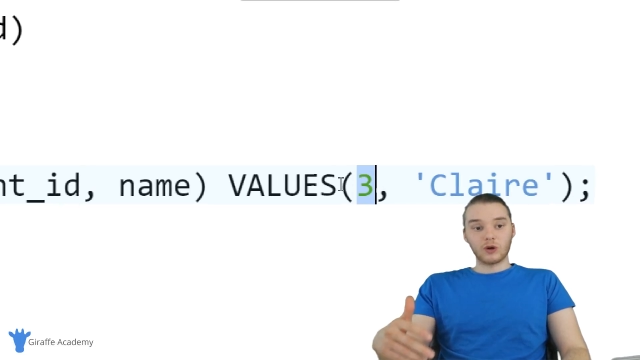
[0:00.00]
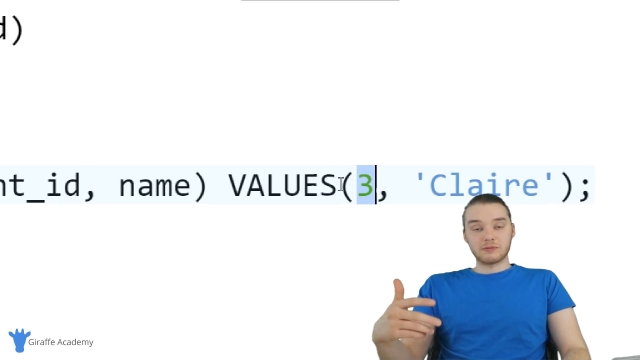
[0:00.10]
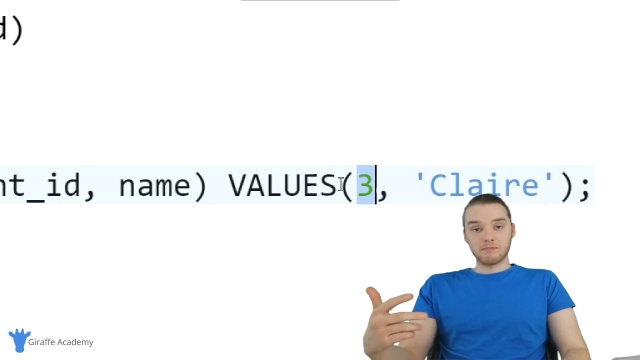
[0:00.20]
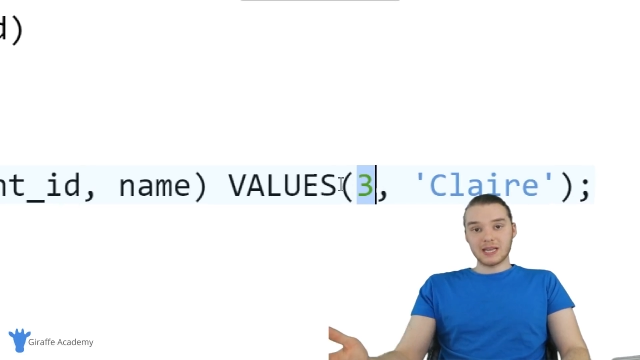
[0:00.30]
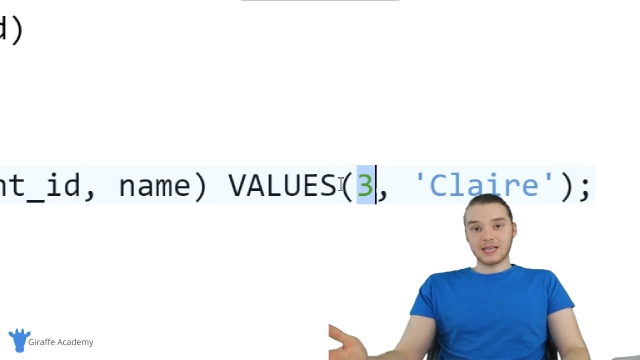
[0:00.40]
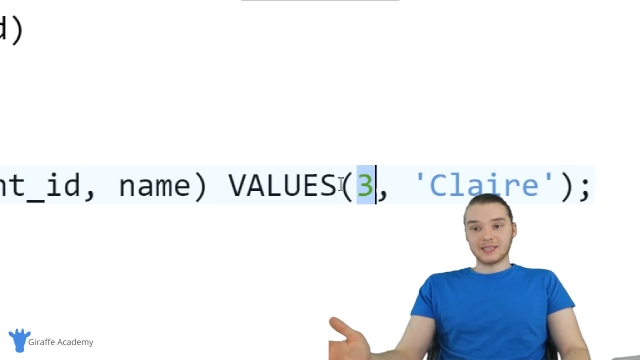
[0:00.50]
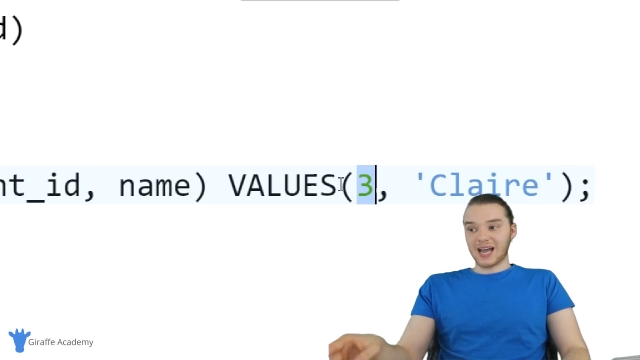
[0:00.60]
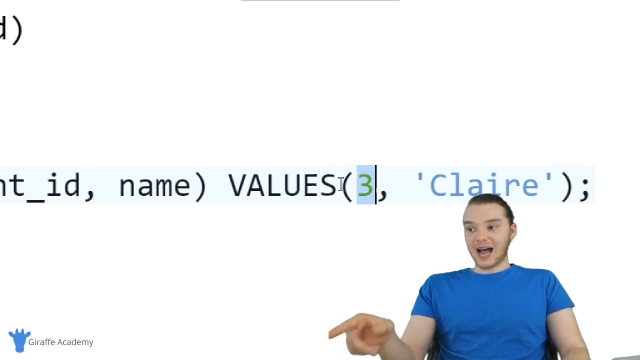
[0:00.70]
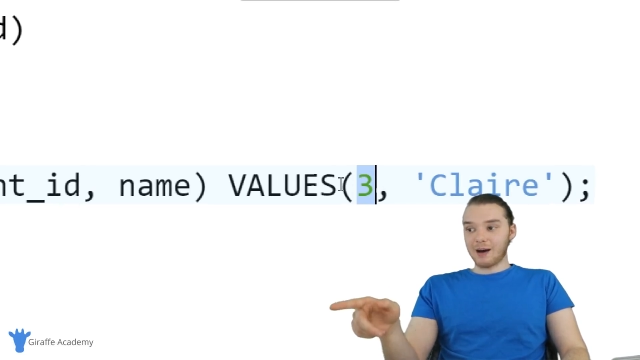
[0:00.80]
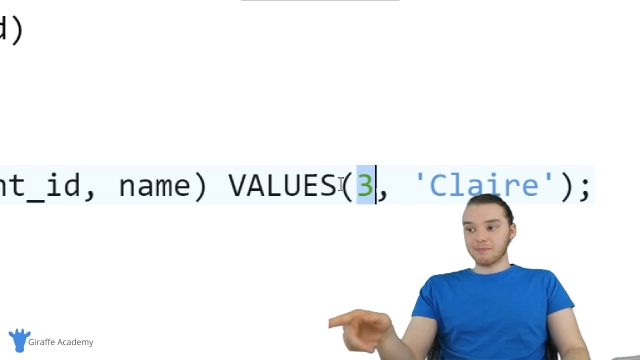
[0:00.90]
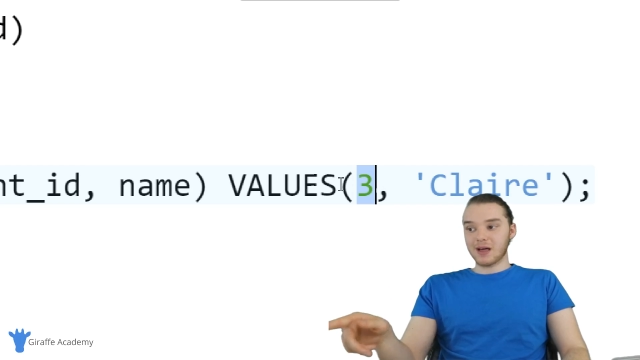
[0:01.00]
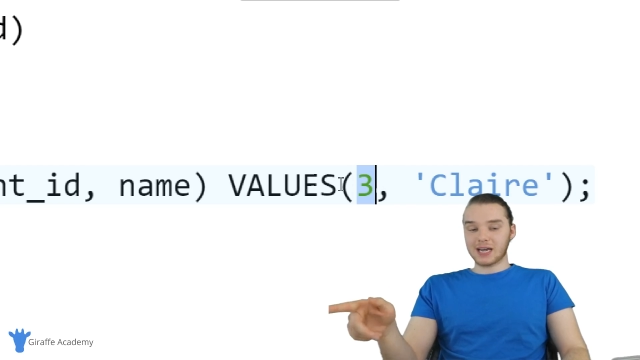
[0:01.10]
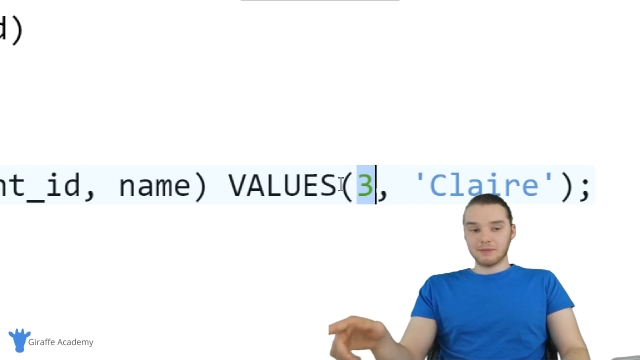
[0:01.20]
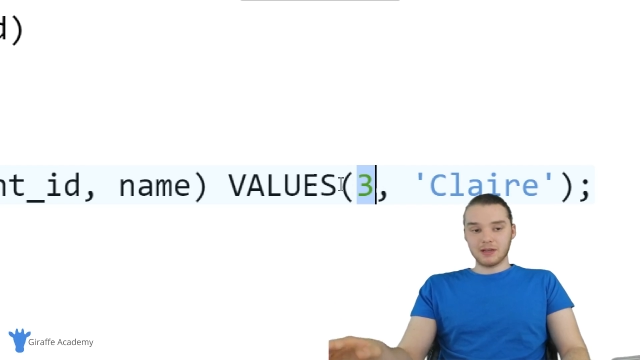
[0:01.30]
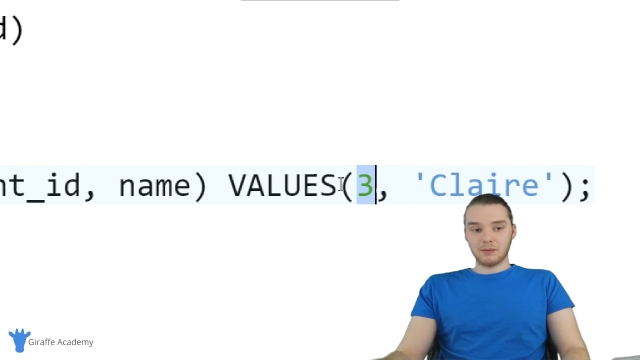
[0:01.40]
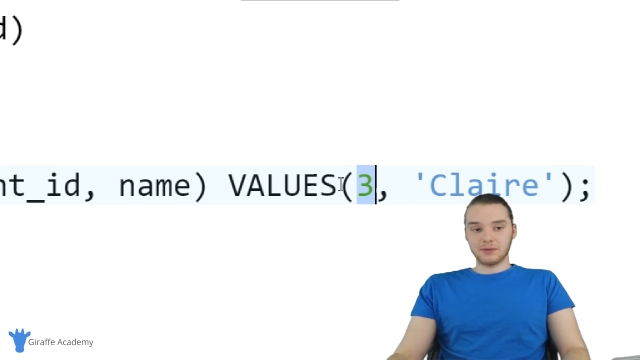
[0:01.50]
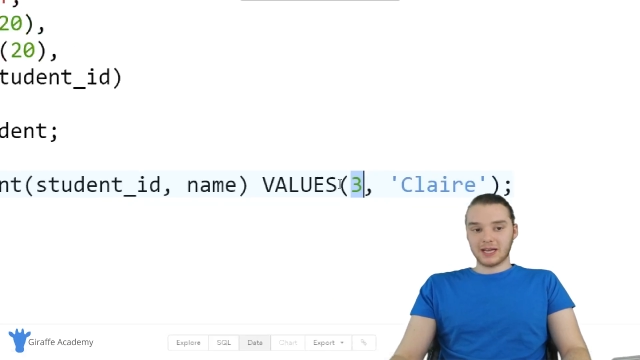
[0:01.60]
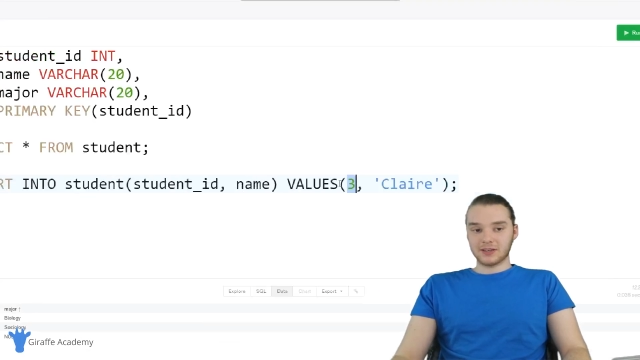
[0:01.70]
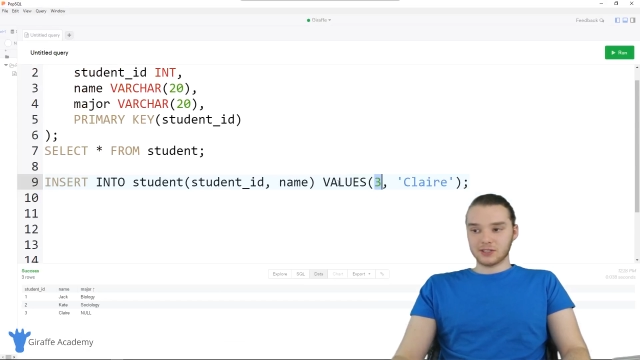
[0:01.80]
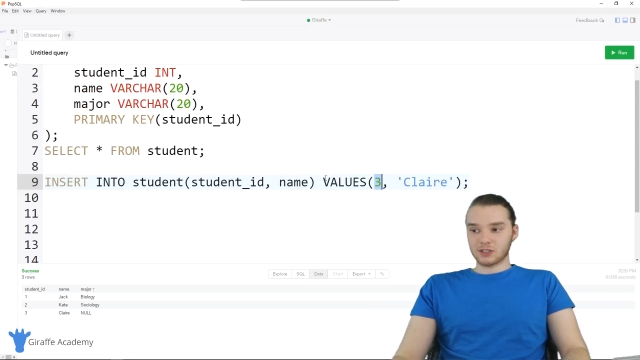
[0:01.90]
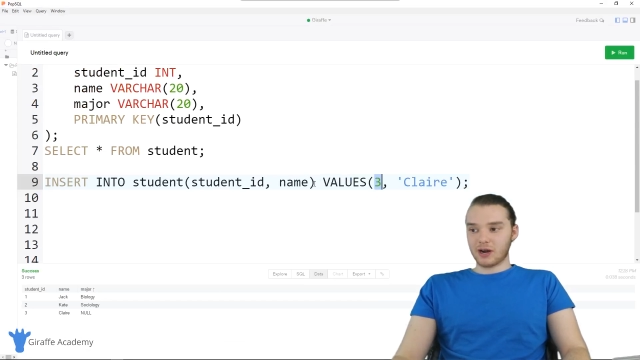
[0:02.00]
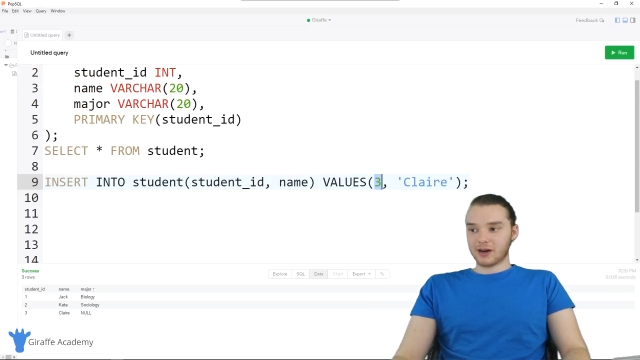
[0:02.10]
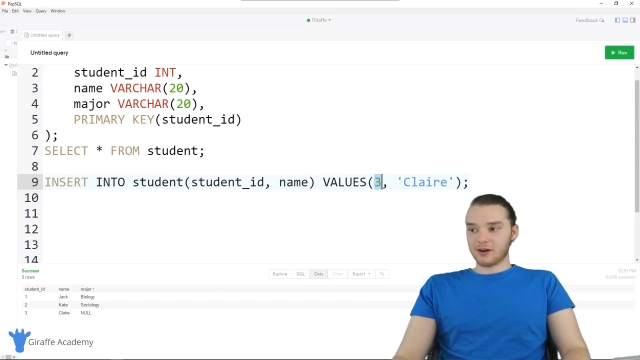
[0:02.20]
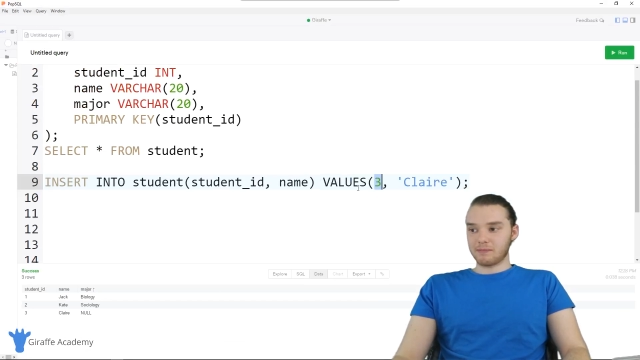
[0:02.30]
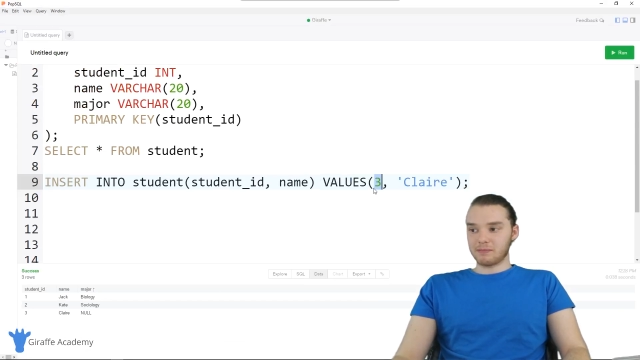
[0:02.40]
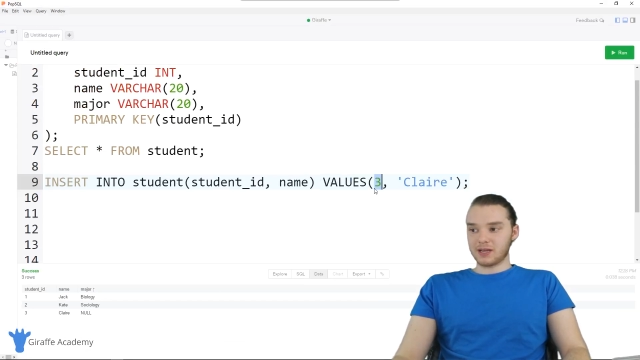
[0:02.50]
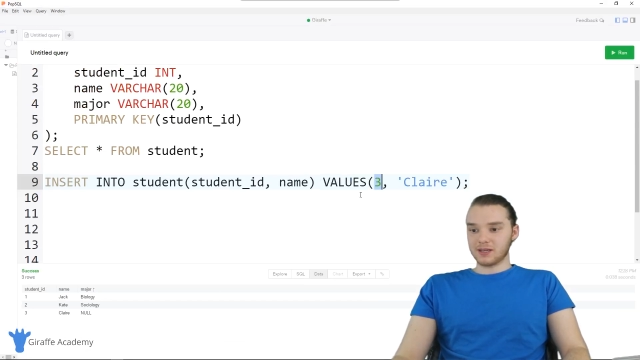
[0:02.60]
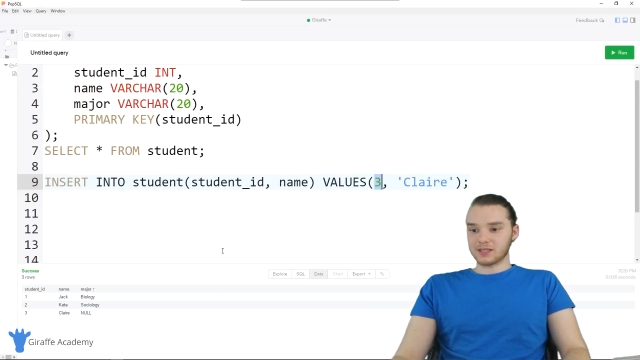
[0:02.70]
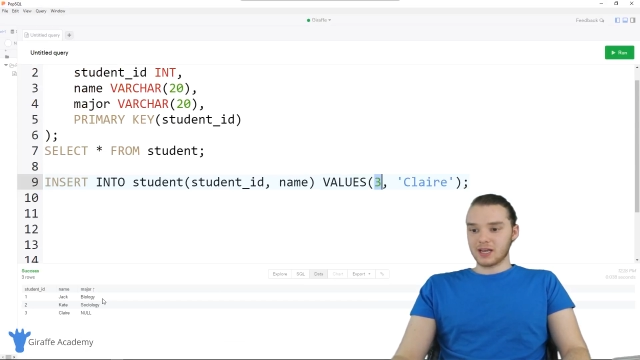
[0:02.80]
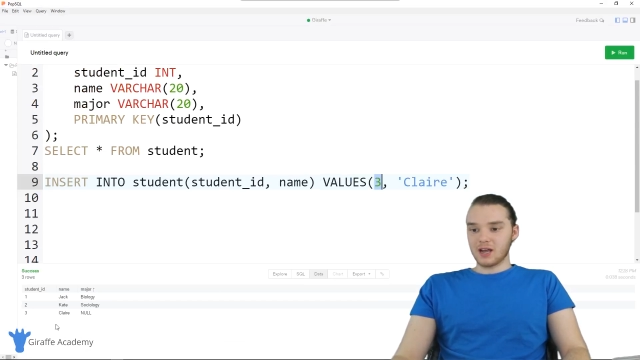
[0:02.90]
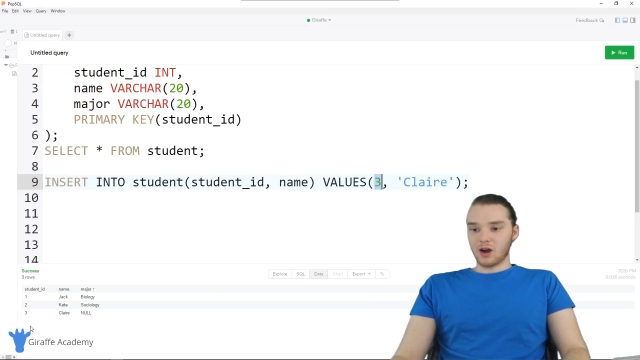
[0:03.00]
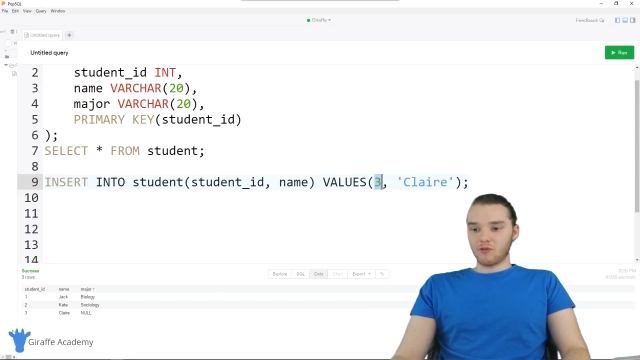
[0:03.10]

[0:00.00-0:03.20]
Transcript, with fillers: which means I'm not going to be able to enter this record in because